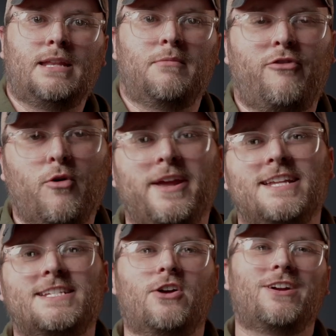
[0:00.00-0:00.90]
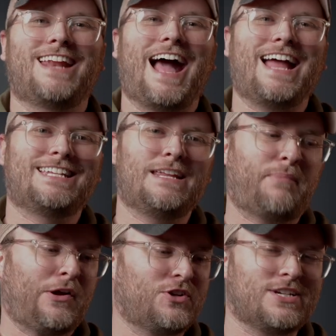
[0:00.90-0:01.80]
And before we get started, I
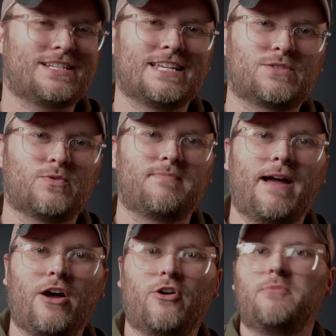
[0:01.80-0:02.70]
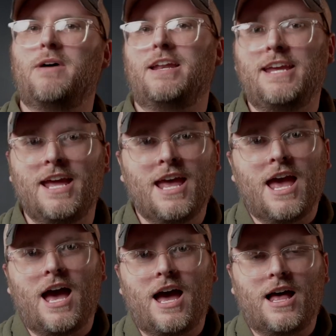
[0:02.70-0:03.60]
did purchase this with my own money.
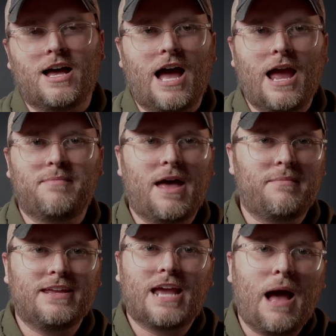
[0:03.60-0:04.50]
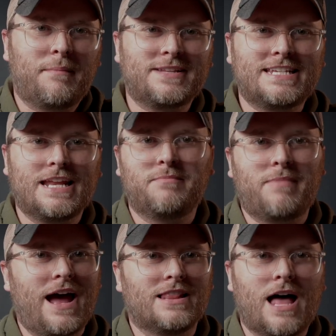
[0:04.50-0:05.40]
I am not being compensated
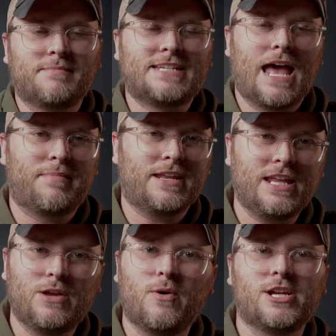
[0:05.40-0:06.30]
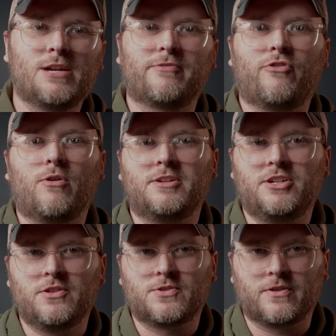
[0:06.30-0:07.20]
by Lomtap in any way, shape, or form to
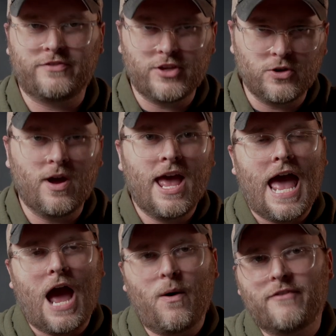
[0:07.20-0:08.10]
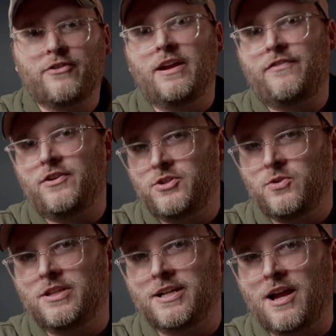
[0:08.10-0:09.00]
do this review. However, if you
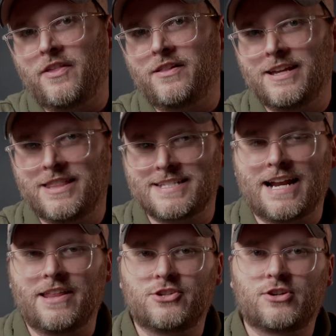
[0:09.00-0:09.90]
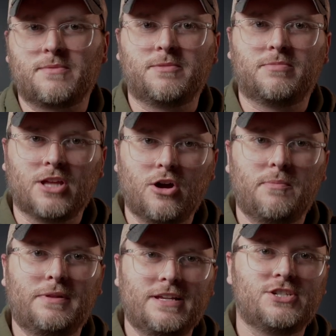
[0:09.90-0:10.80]
do click on the link that's down in the description below,
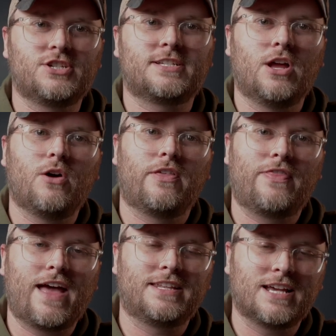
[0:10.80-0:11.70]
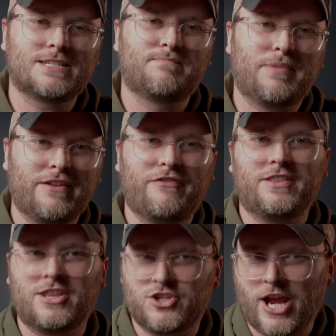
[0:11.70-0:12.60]
please just know that that does
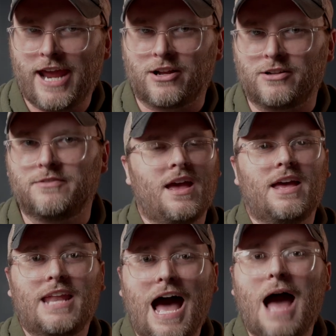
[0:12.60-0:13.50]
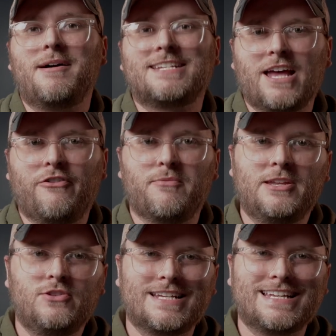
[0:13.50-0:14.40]
benefit the channel. Now, I myself have
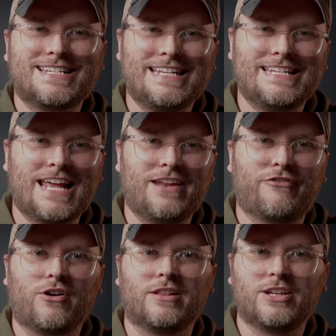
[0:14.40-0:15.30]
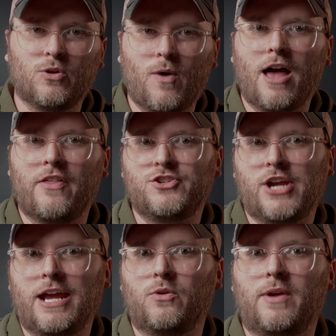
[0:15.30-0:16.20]
been using a C-stand for a little while on the
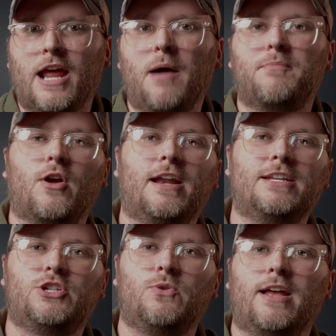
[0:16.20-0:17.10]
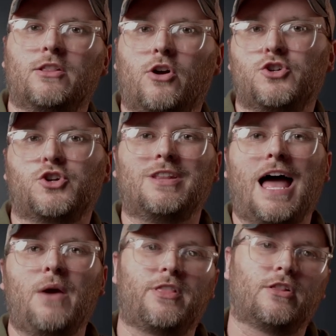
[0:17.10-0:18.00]
channel when I upgraded to a larger
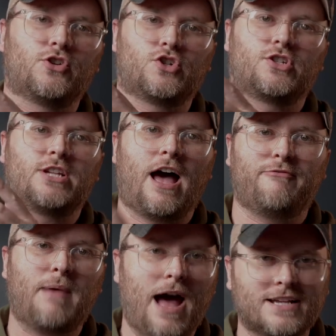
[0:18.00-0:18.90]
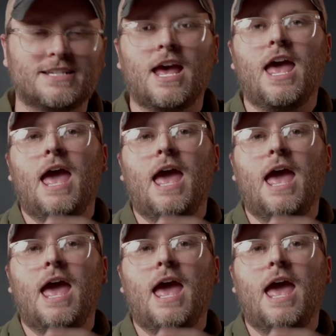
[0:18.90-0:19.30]
light with a larger softbox.